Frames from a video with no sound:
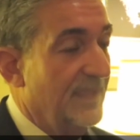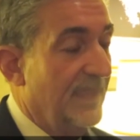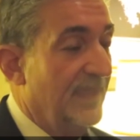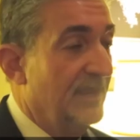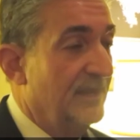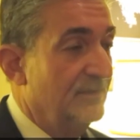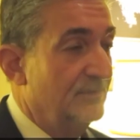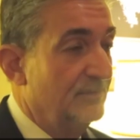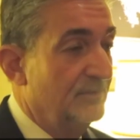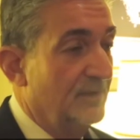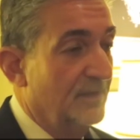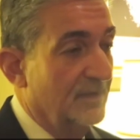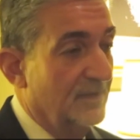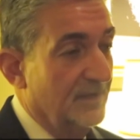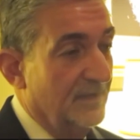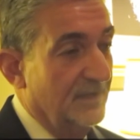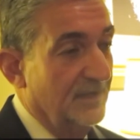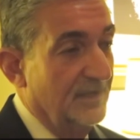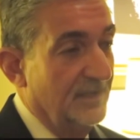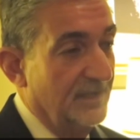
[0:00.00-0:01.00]

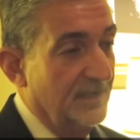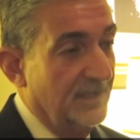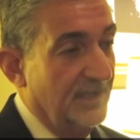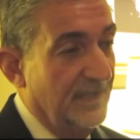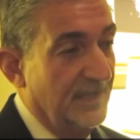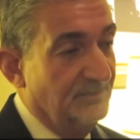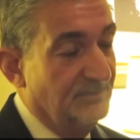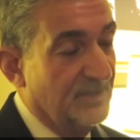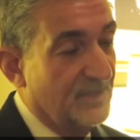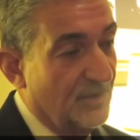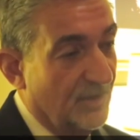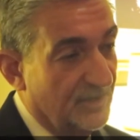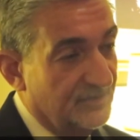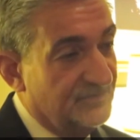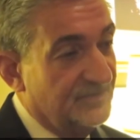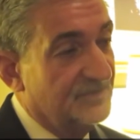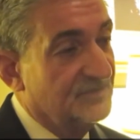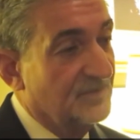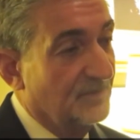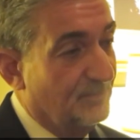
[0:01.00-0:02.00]
And
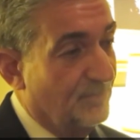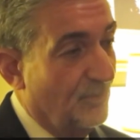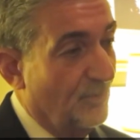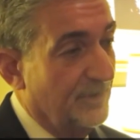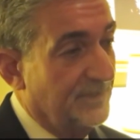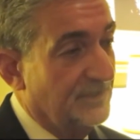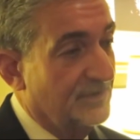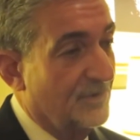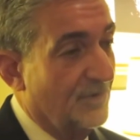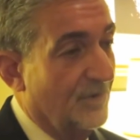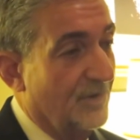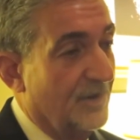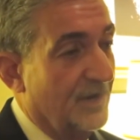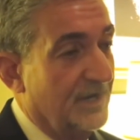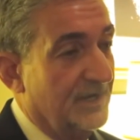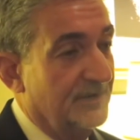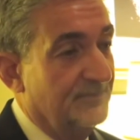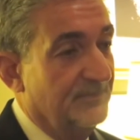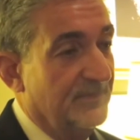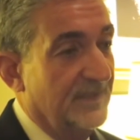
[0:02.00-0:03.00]
because he's a point
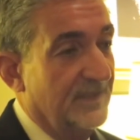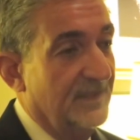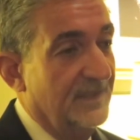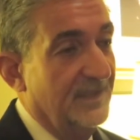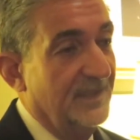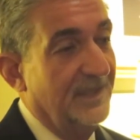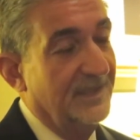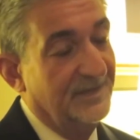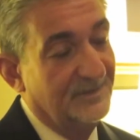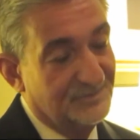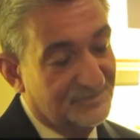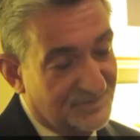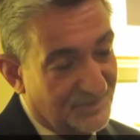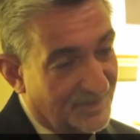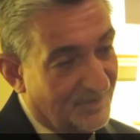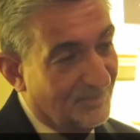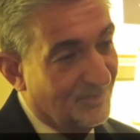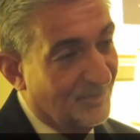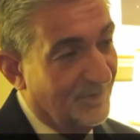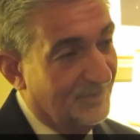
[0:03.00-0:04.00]
guard, and he was
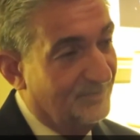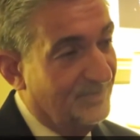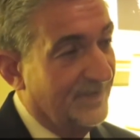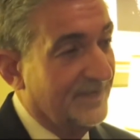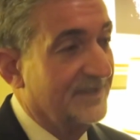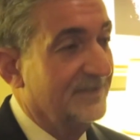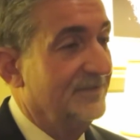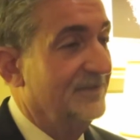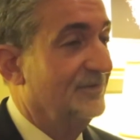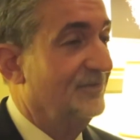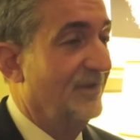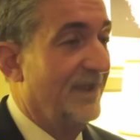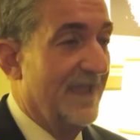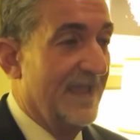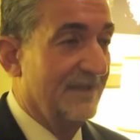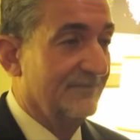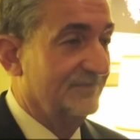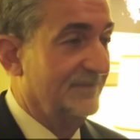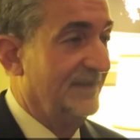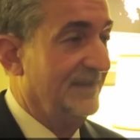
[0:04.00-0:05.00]
number one pick in the
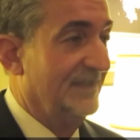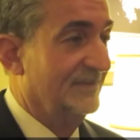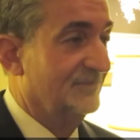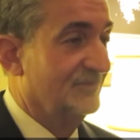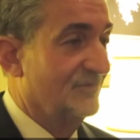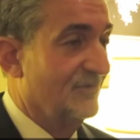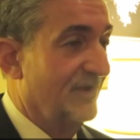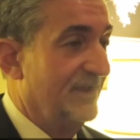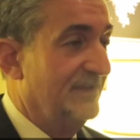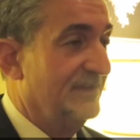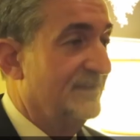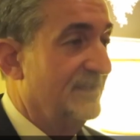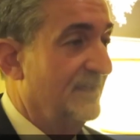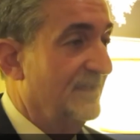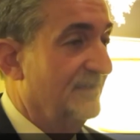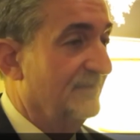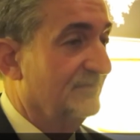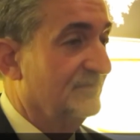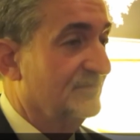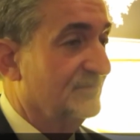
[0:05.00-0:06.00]
draft, and he has great
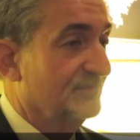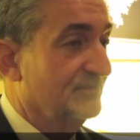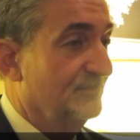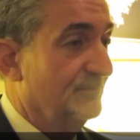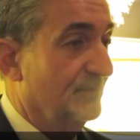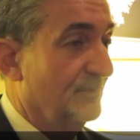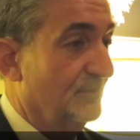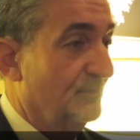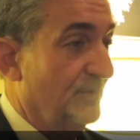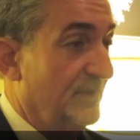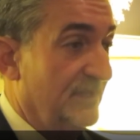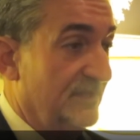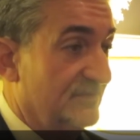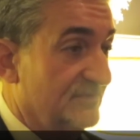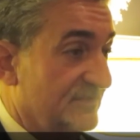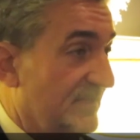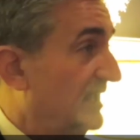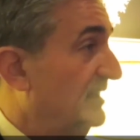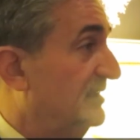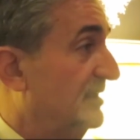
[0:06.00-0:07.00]
gifts, we
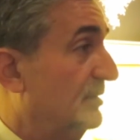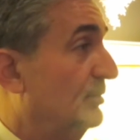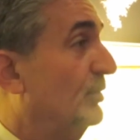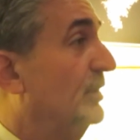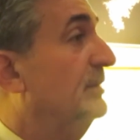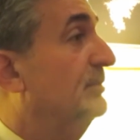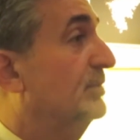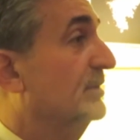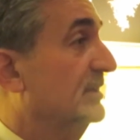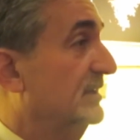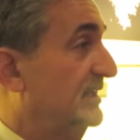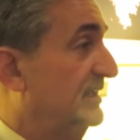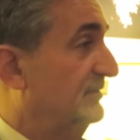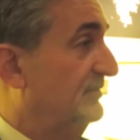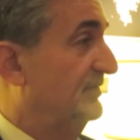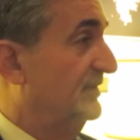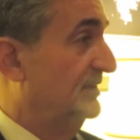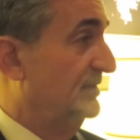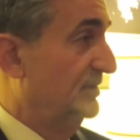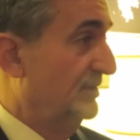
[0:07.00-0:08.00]
said to him, we
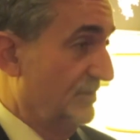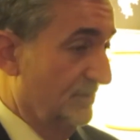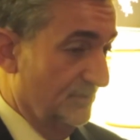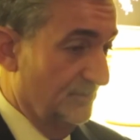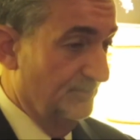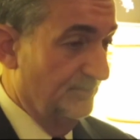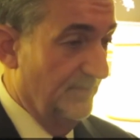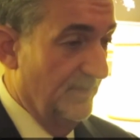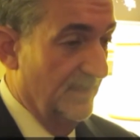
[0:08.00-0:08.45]
believe in you,